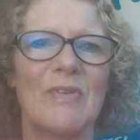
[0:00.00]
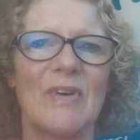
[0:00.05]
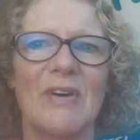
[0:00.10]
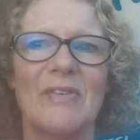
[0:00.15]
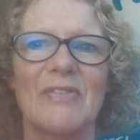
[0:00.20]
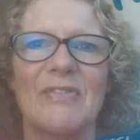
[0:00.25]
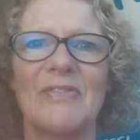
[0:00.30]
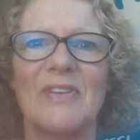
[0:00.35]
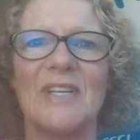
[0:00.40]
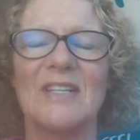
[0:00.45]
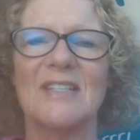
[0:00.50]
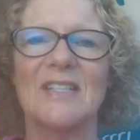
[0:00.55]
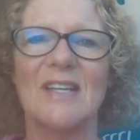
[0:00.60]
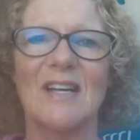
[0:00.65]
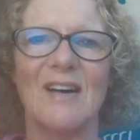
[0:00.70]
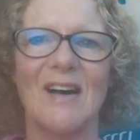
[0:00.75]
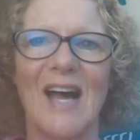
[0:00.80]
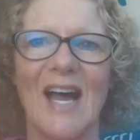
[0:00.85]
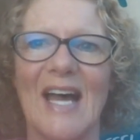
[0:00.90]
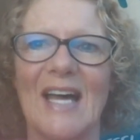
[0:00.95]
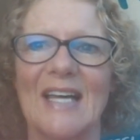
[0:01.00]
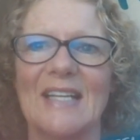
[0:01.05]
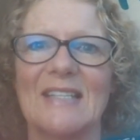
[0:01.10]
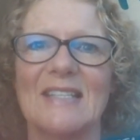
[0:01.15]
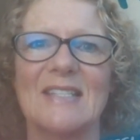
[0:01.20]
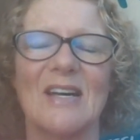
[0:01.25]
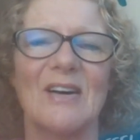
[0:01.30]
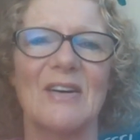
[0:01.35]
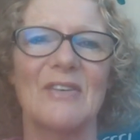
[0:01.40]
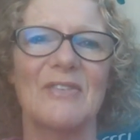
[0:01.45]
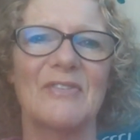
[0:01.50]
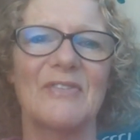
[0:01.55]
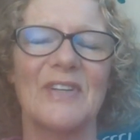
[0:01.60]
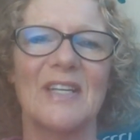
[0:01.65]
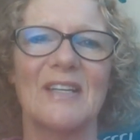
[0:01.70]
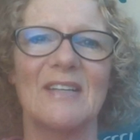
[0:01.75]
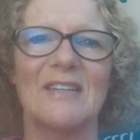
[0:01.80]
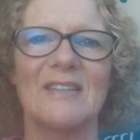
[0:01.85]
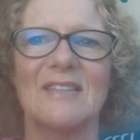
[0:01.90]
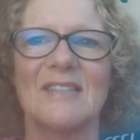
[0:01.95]
our feet, our hands, our
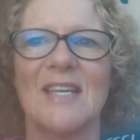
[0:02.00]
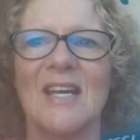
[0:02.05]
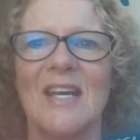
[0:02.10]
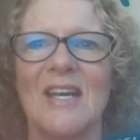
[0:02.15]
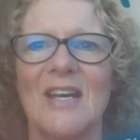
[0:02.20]
fingers,